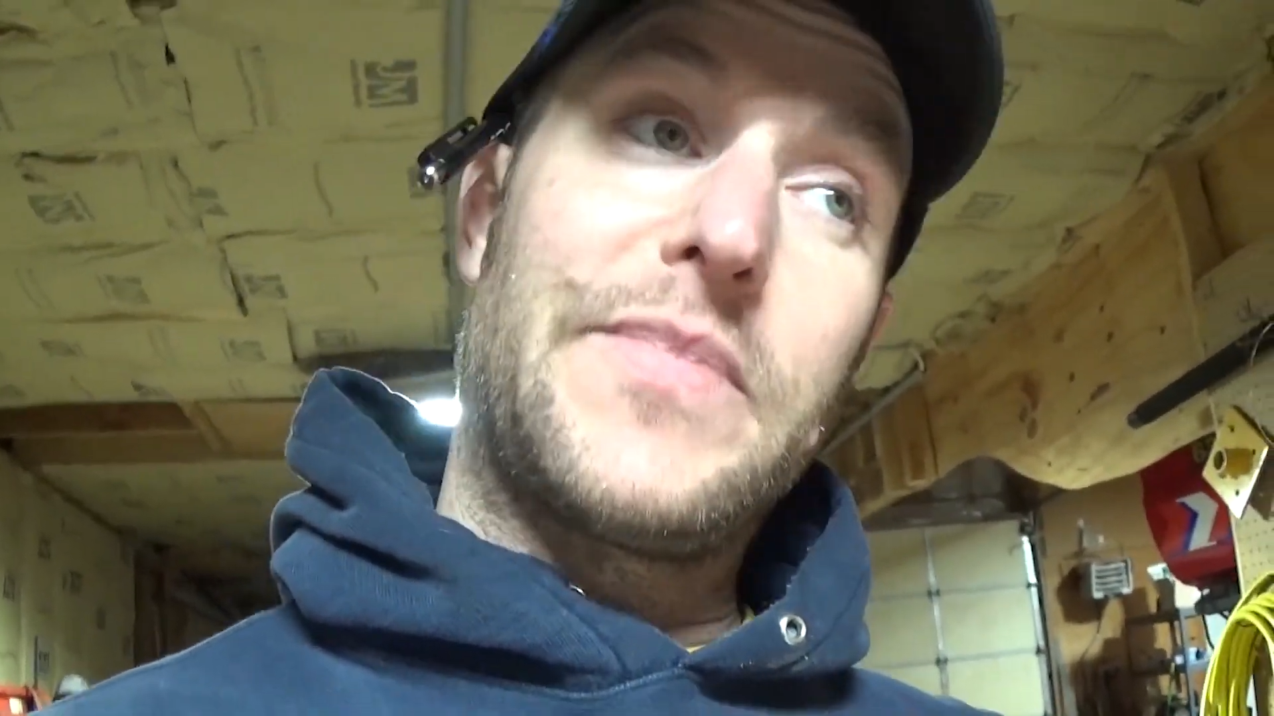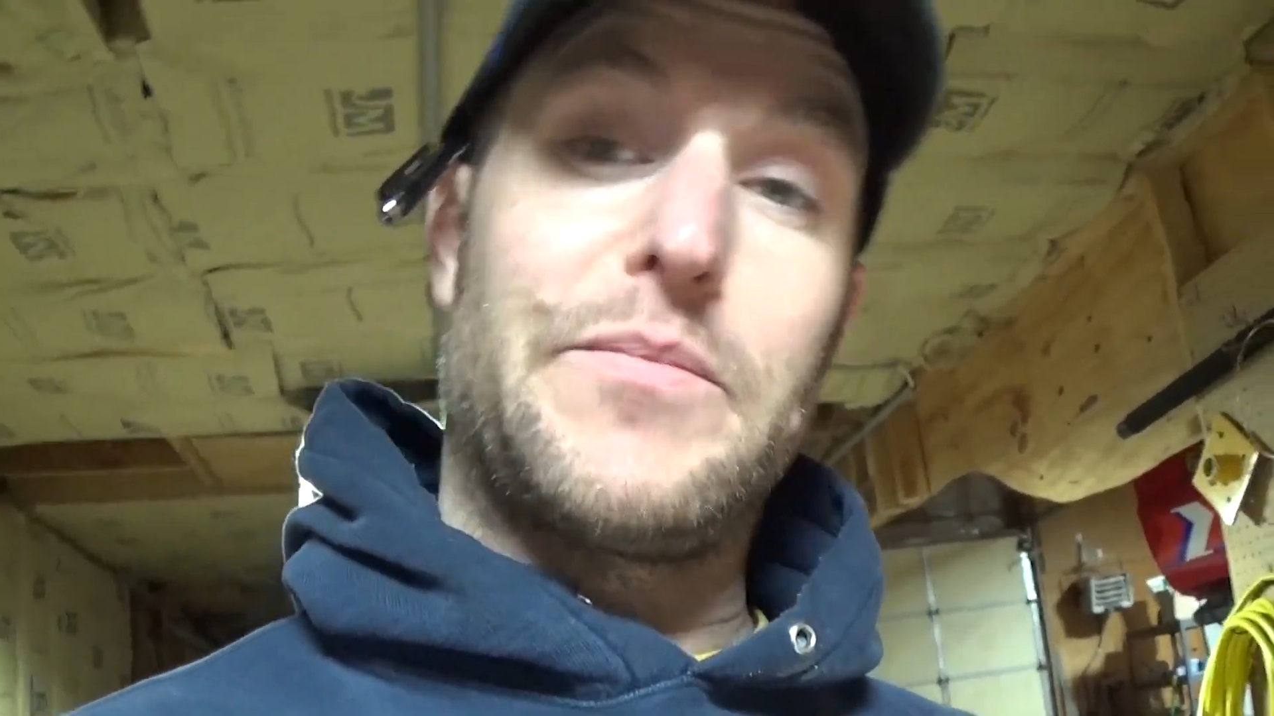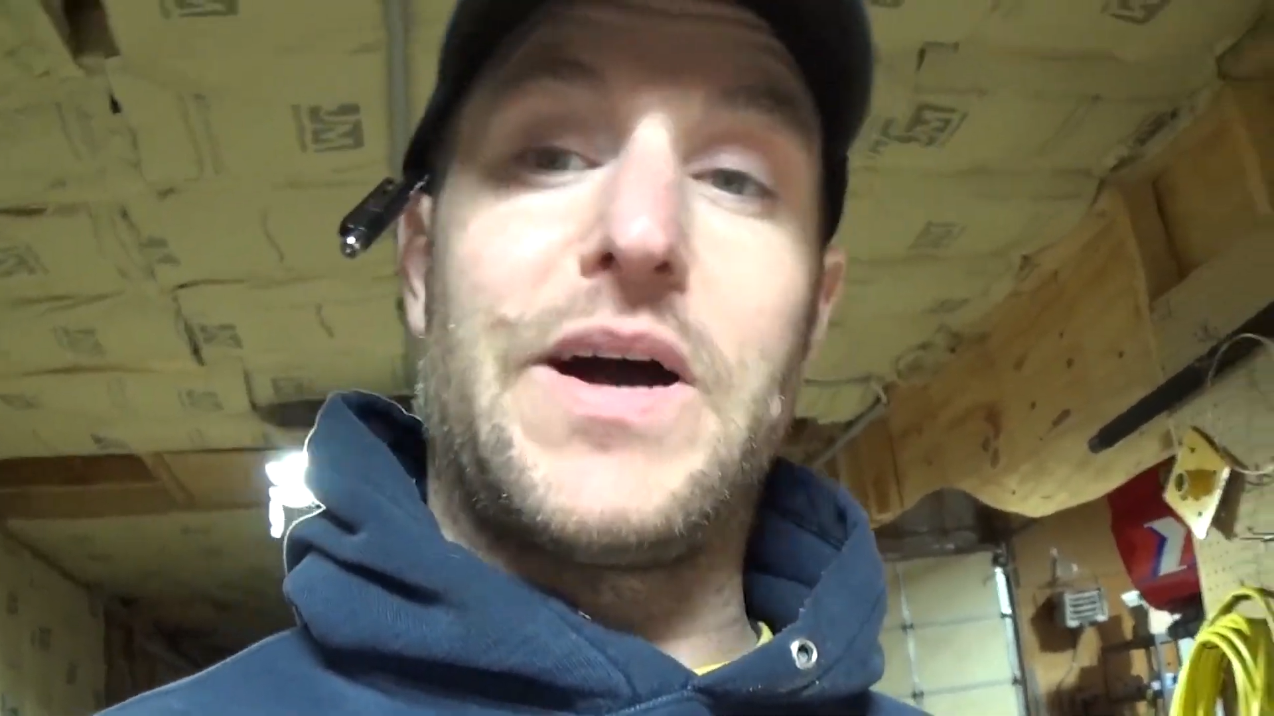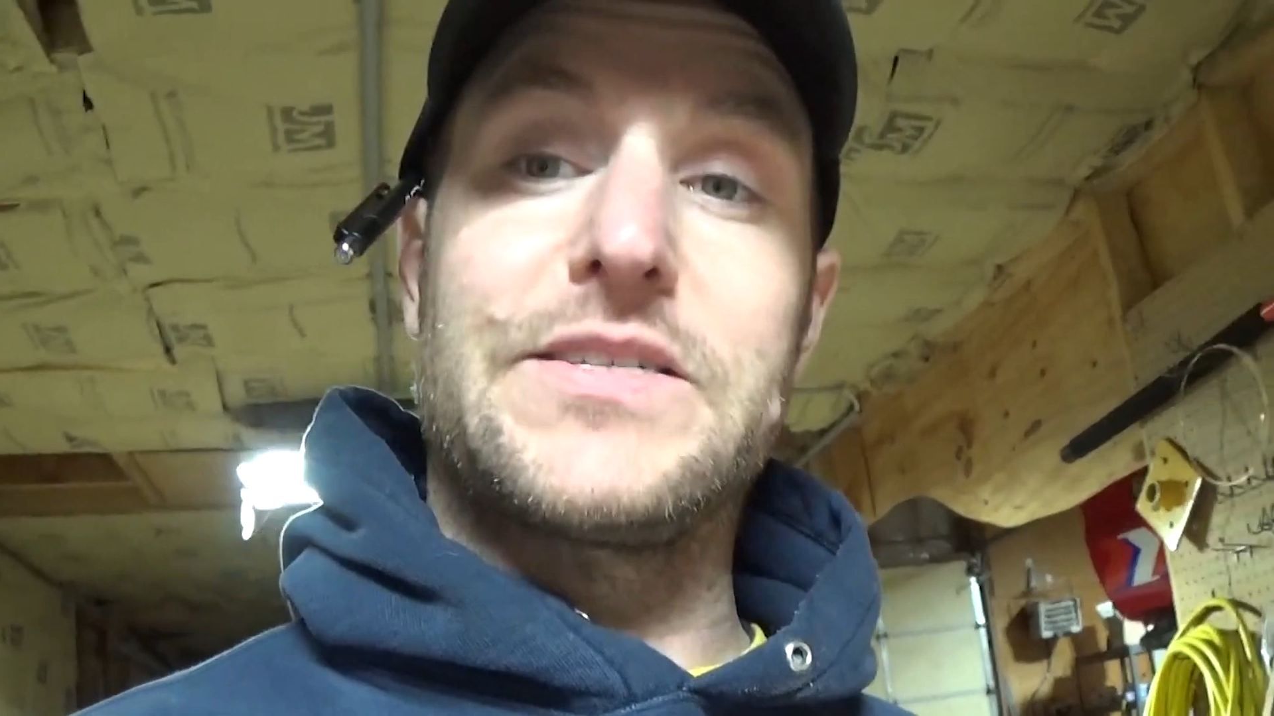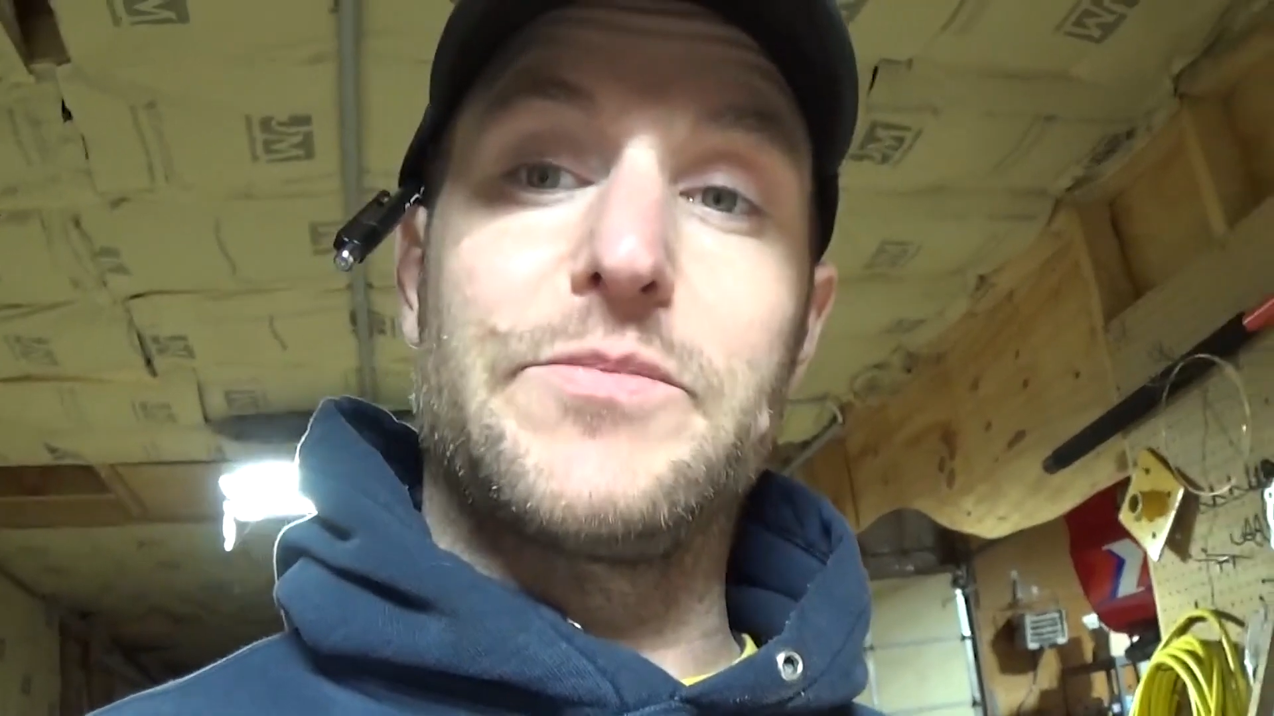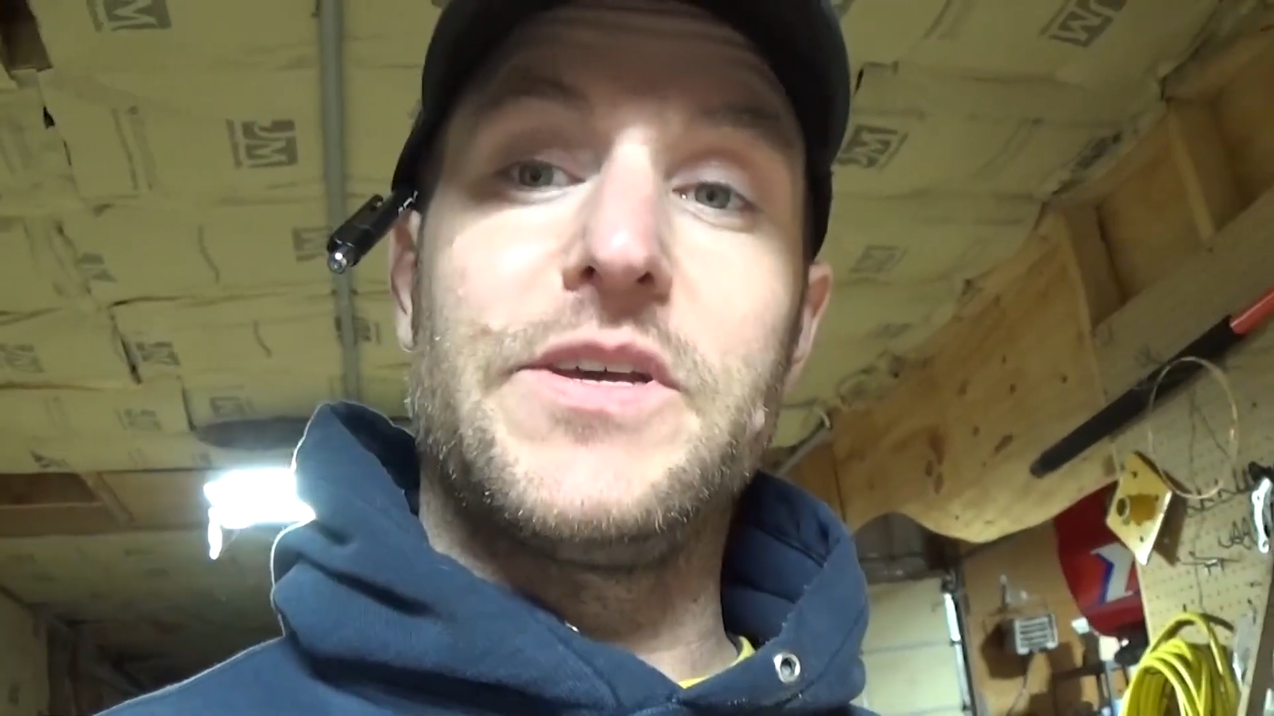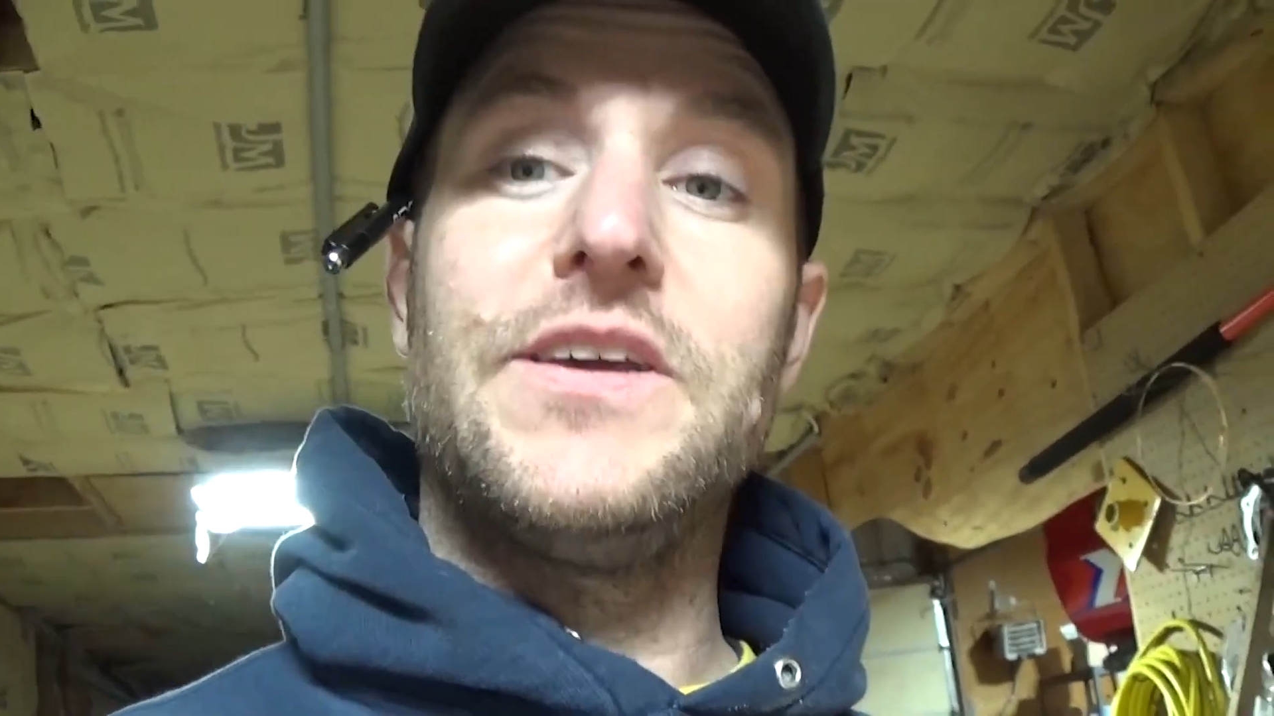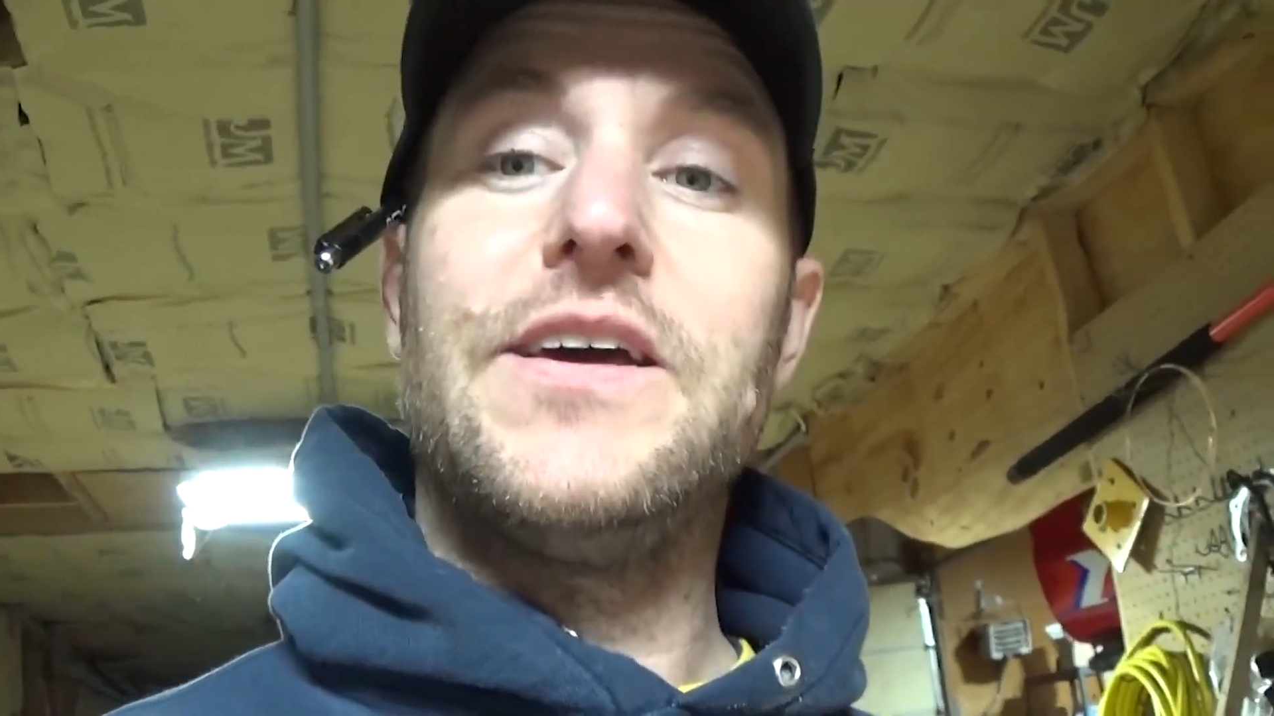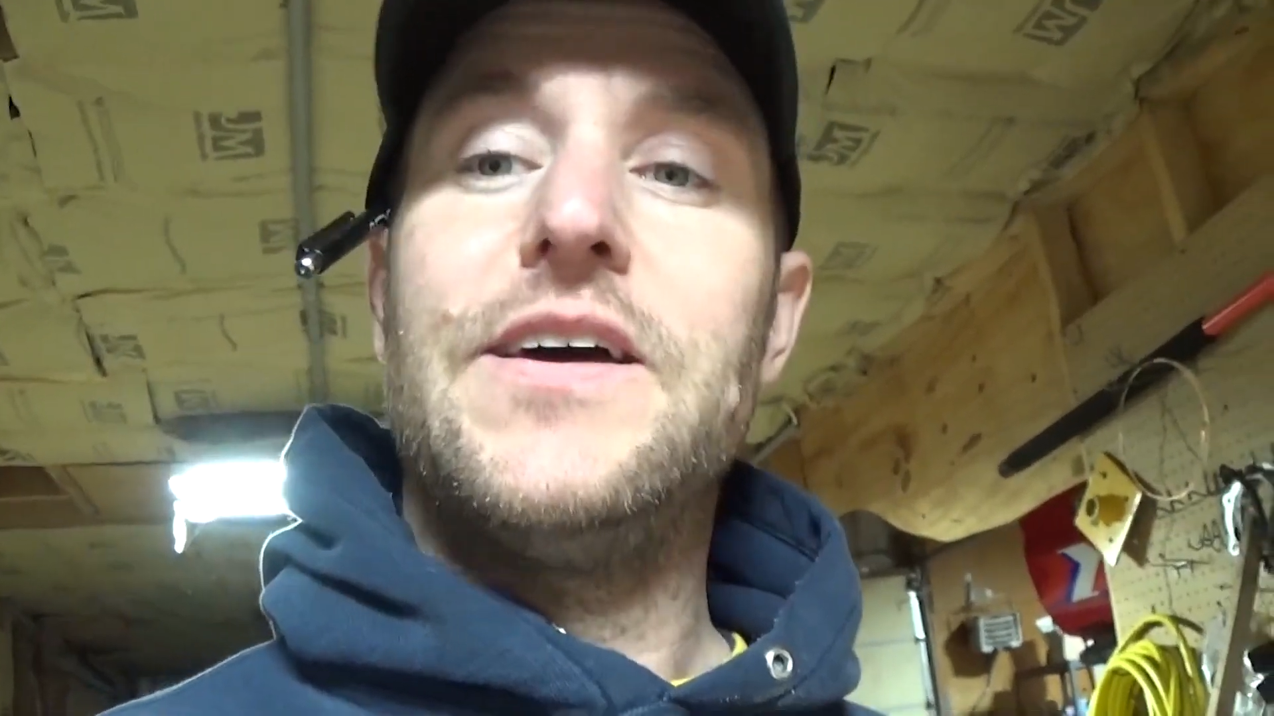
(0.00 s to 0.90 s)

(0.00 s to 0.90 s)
Possibly.